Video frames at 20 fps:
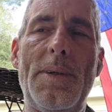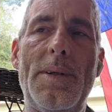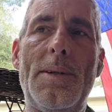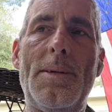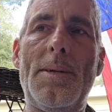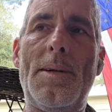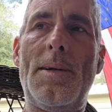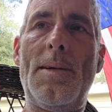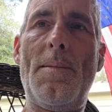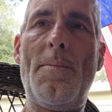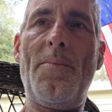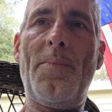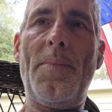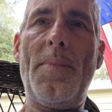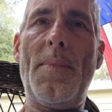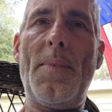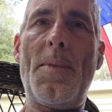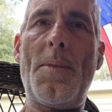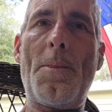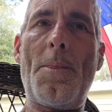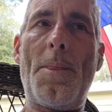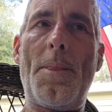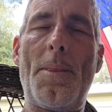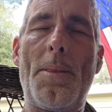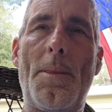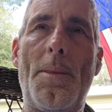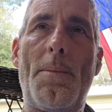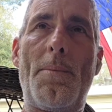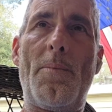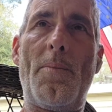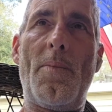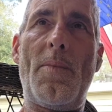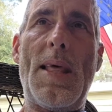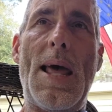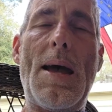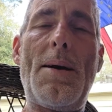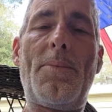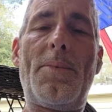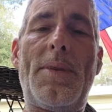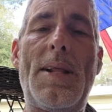But
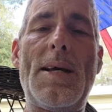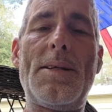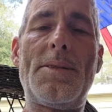that